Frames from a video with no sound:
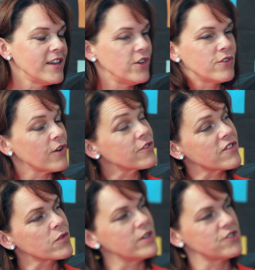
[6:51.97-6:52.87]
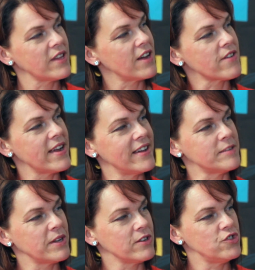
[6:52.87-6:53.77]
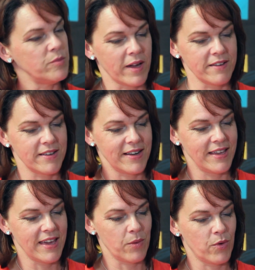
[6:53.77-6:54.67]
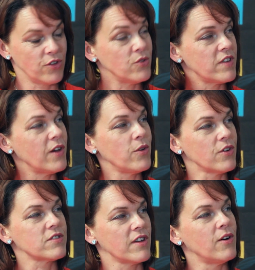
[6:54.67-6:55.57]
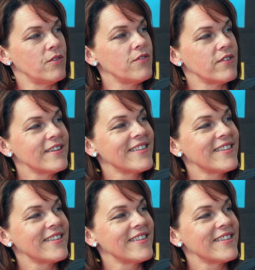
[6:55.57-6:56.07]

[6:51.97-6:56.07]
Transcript: You've got to switch that around, because you basically get what you tell yourself.